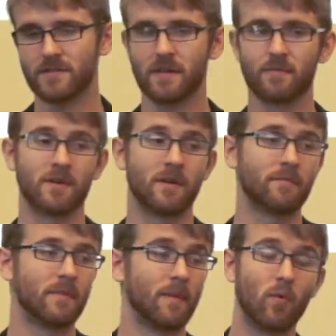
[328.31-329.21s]

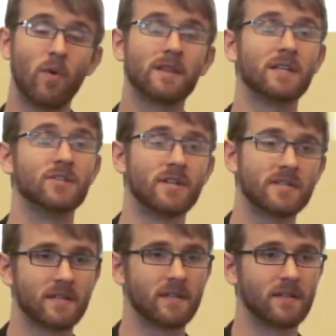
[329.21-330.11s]
Number one,
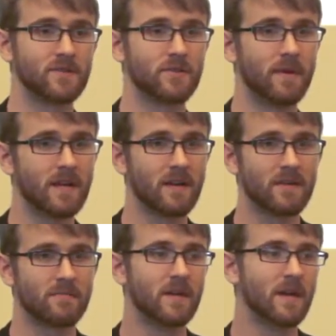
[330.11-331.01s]
logistically, there's too many of
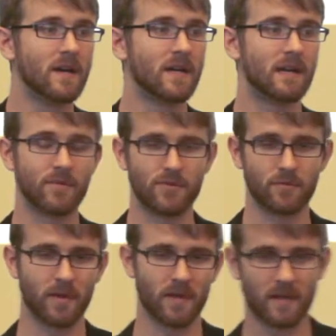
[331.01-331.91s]
them, and number two,
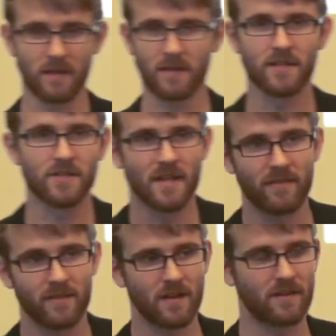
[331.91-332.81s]
politically, they just have a lot of